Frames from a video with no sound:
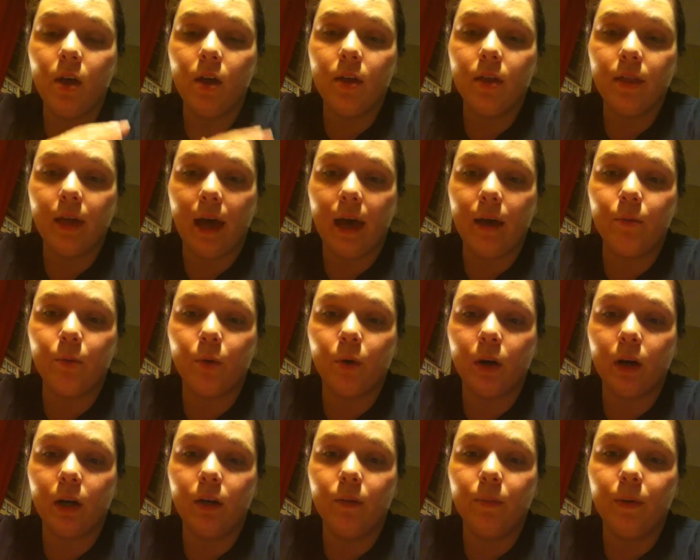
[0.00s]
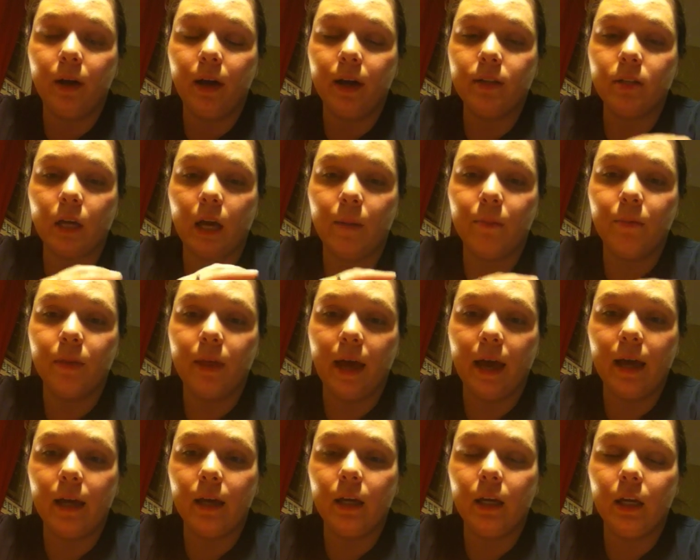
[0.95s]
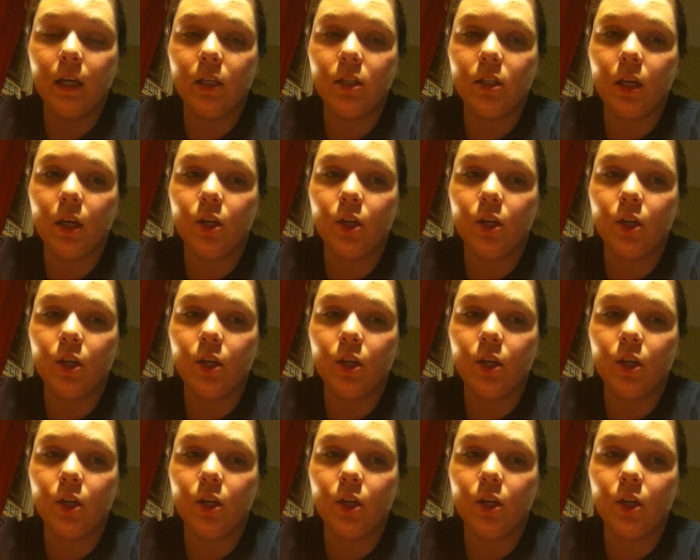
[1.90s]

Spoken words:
thyroid, but on top of that, he